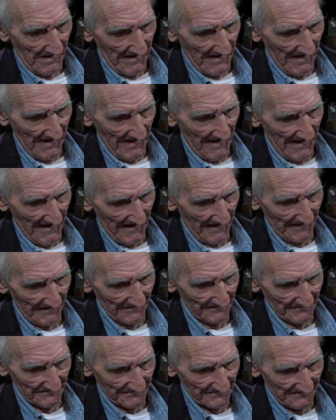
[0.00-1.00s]

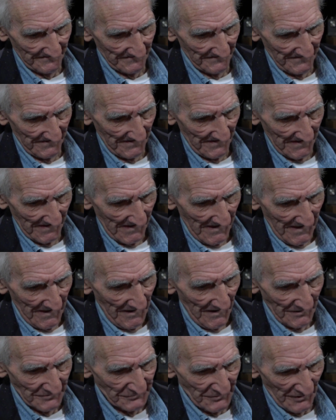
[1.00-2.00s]
And
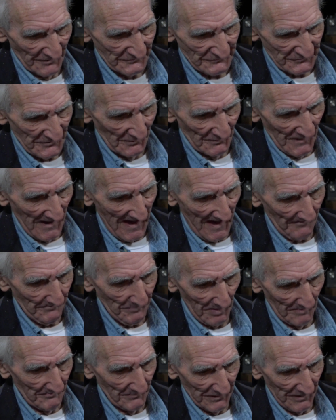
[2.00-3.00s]
just so
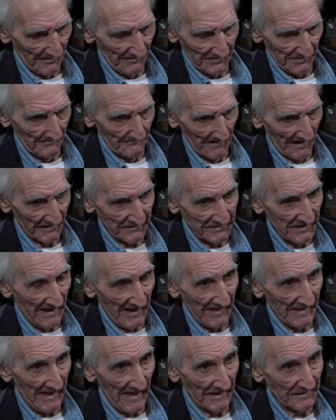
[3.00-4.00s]
happened that my
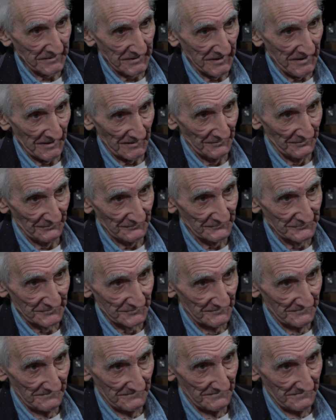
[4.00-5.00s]
cat had kittens.
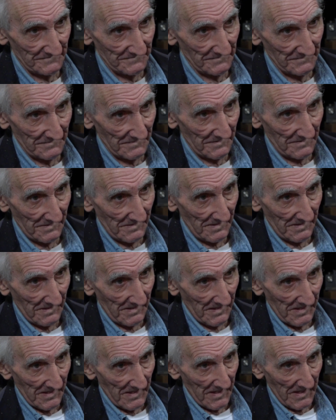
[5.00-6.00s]
And
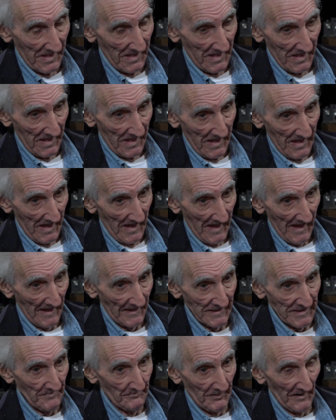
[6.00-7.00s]

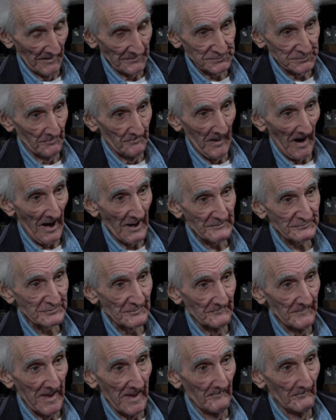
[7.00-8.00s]
he put the
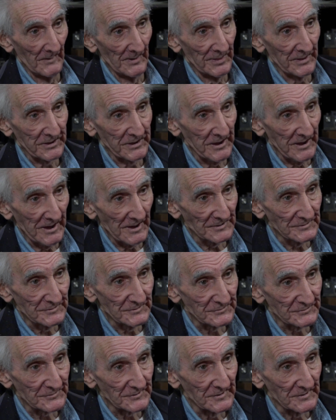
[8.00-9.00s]
possum in with the kittens,